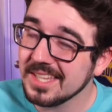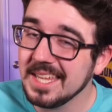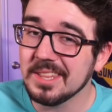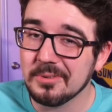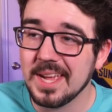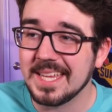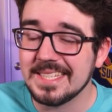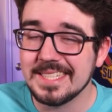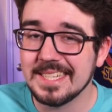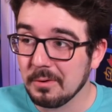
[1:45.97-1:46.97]
late in the
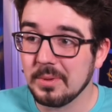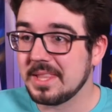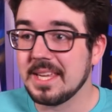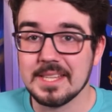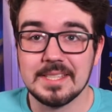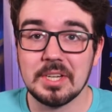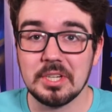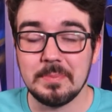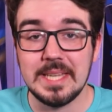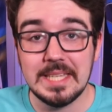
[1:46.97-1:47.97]
race for what they
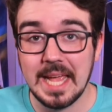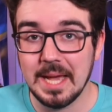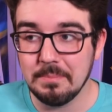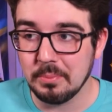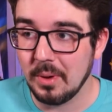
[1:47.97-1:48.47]
considered to be damp,